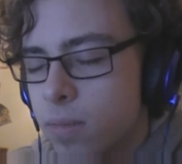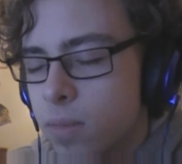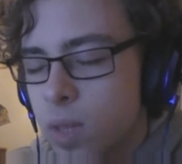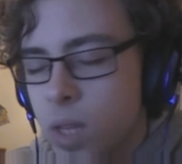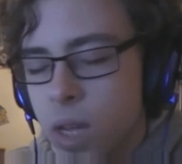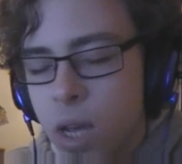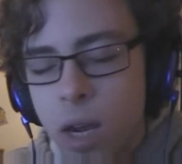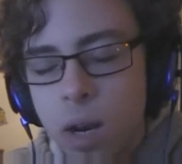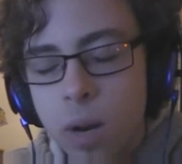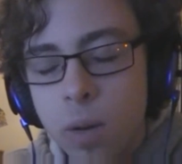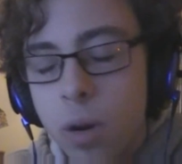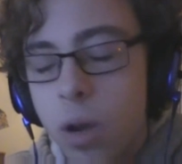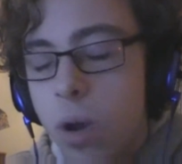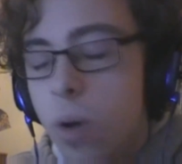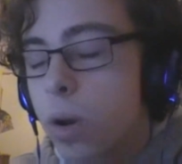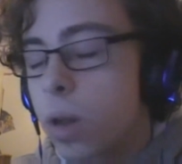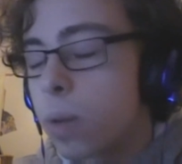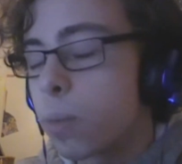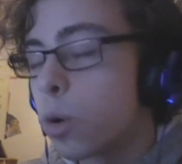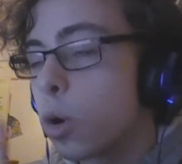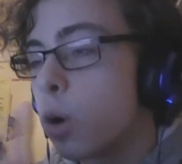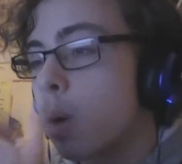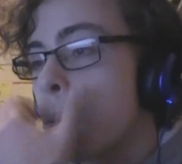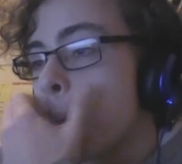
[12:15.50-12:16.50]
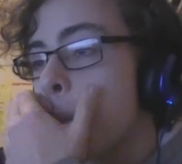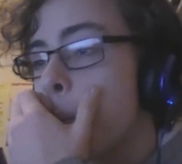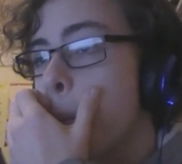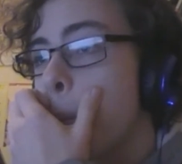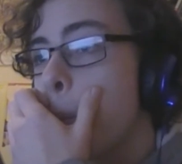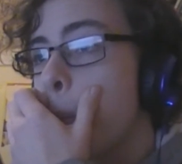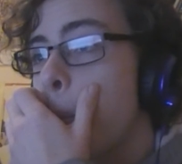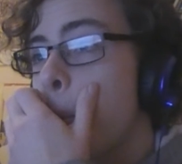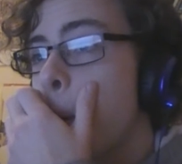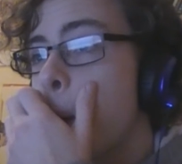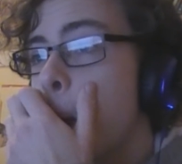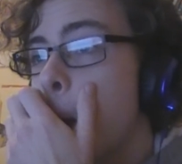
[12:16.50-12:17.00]
I don't know anymore.
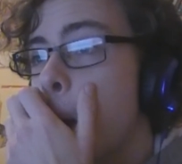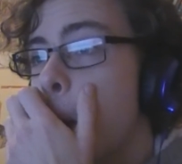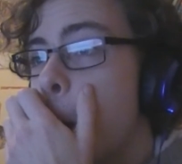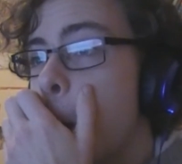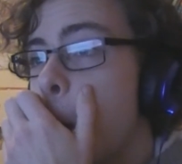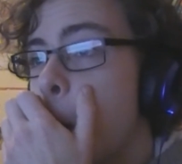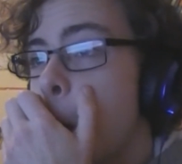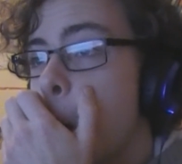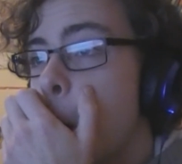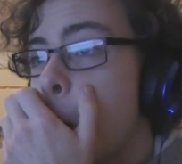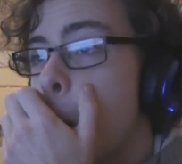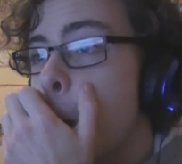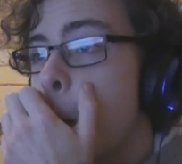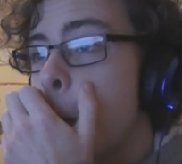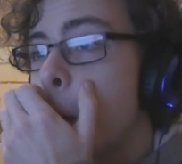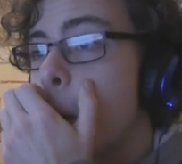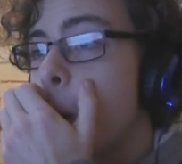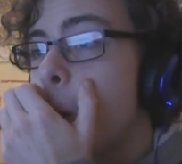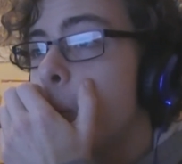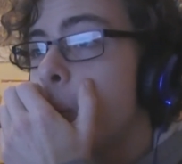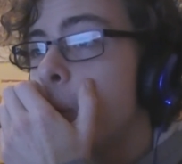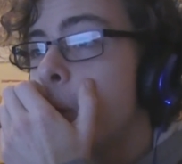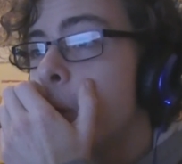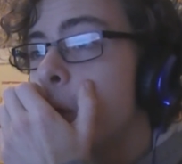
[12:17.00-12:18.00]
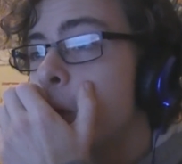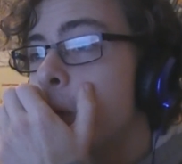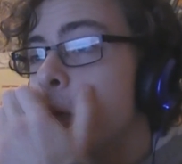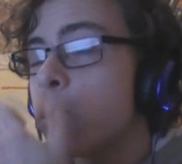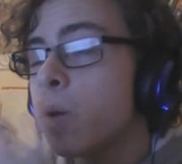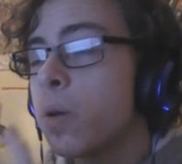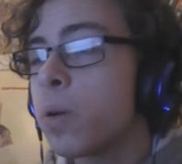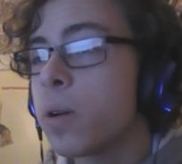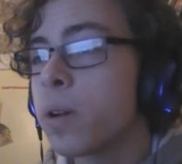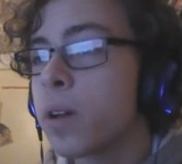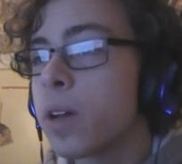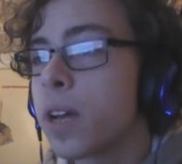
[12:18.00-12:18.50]
You know what I'm going to
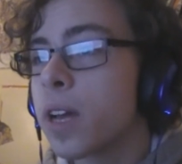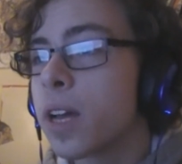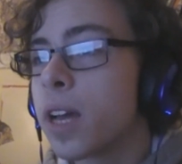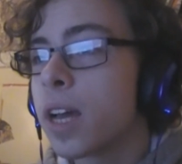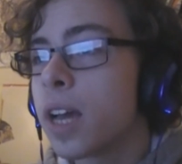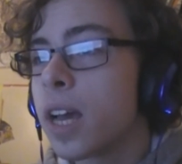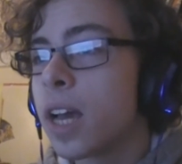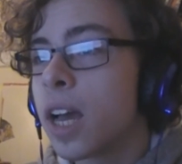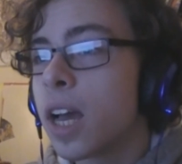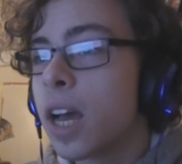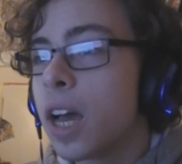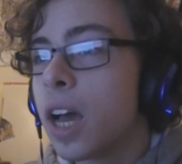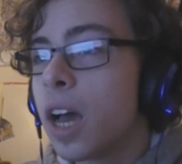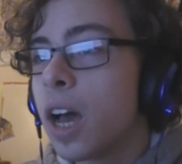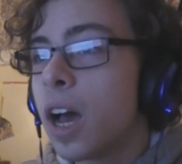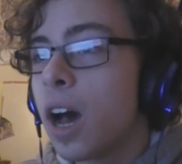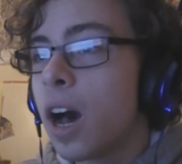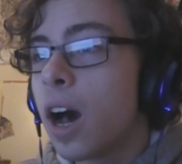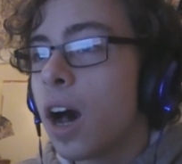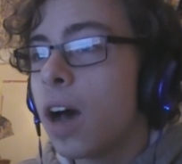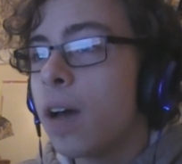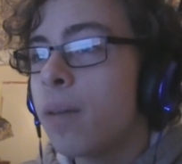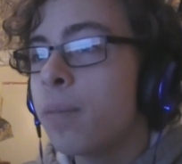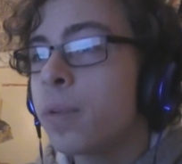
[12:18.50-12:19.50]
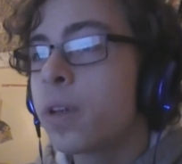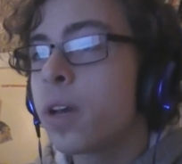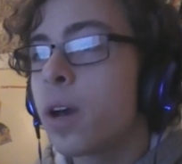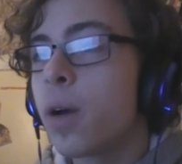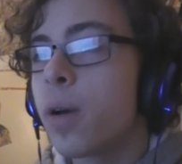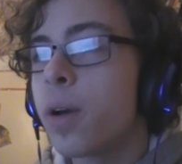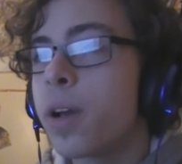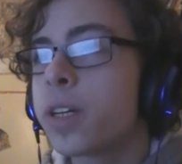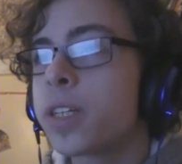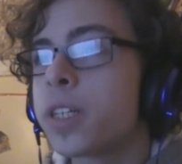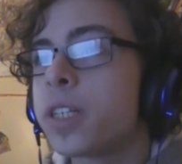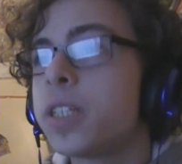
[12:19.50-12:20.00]
do? I'm
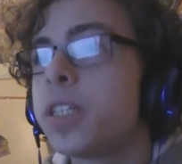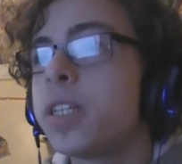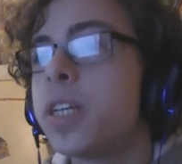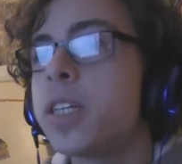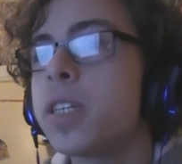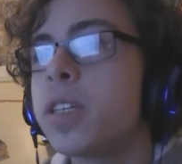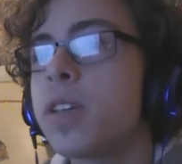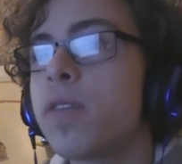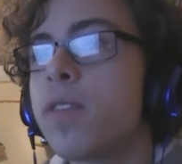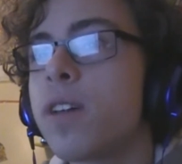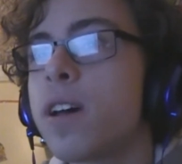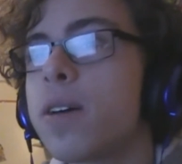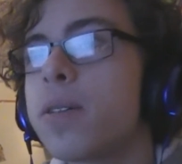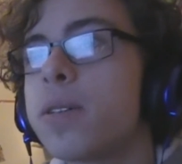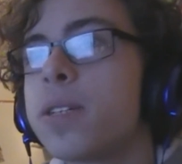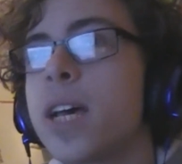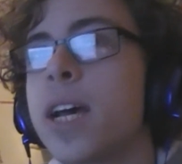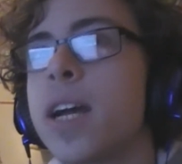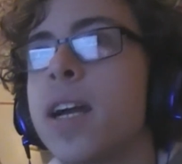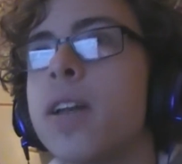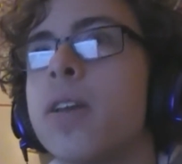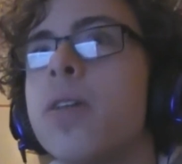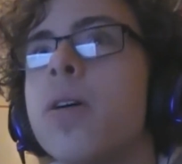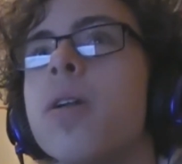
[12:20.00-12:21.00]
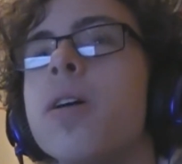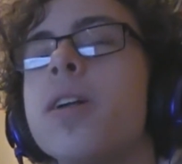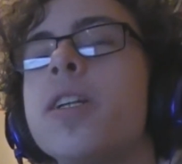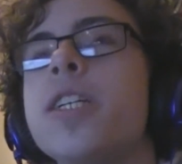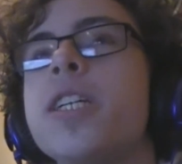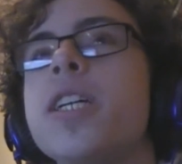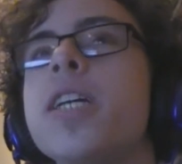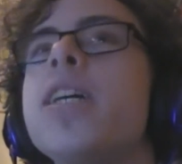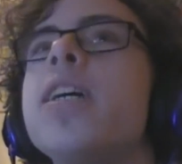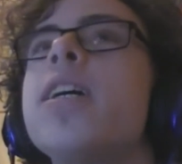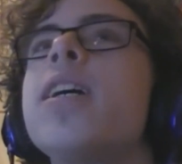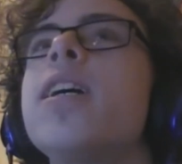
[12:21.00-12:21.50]
going to disavow
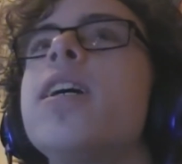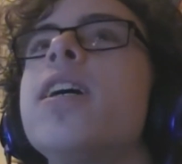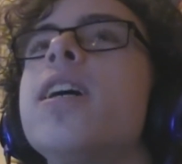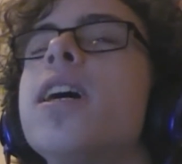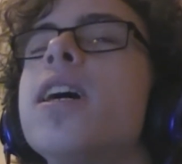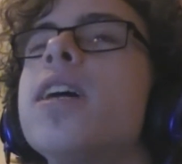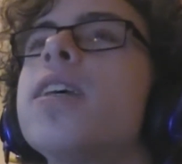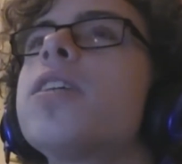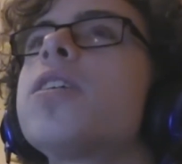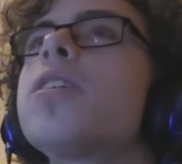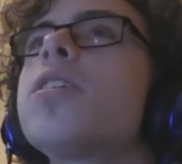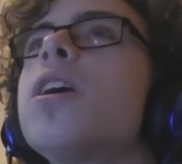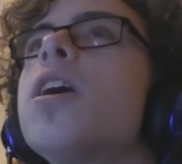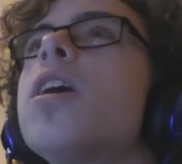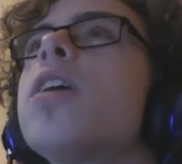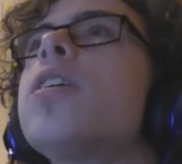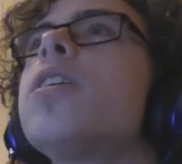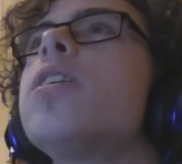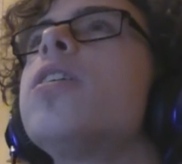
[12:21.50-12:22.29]
technology and start a